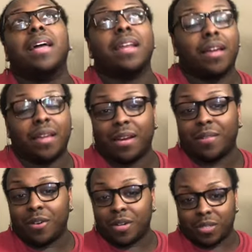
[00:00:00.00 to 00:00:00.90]
And
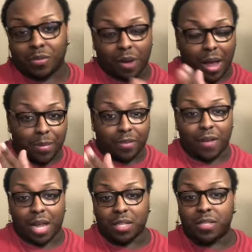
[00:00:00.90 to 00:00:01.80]
of course, Robin
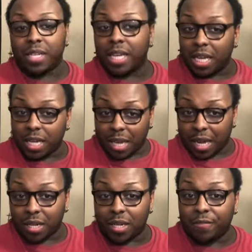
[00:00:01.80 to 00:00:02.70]
follows lead
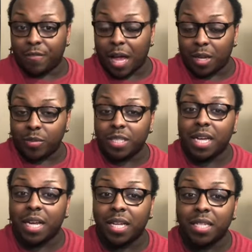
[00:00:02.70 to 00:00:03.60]
like a good follower
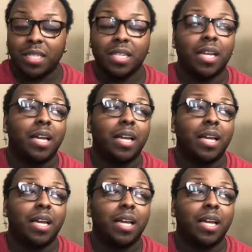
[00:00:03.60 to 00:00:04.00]
does.